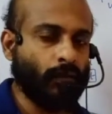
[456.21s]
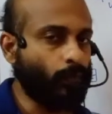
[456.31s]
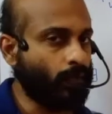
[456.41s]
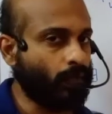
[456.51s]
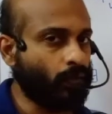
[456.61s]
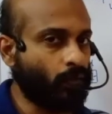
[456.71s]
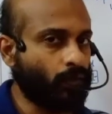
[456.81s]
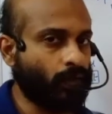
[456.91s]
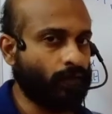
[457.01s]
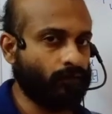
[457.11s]
we have
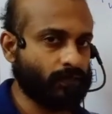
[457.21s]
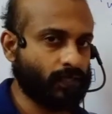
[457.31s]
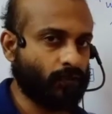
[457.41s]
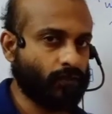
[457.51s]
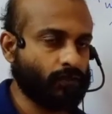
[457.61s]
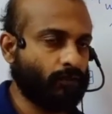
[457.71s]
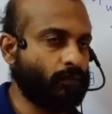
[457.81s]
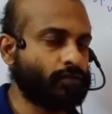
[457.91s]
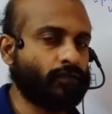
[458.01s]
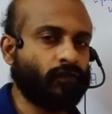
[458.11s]
got first equation of
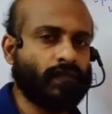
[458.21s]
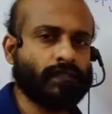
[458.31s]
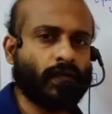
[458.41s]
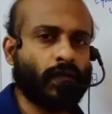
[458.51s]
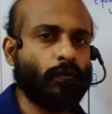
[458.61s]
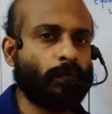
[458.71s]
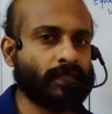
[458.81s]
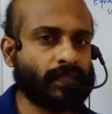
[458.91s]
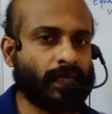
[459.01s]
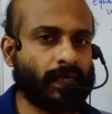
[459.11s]
motion V is equal to U
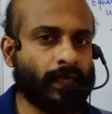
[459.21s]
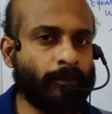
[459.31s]
plus AT.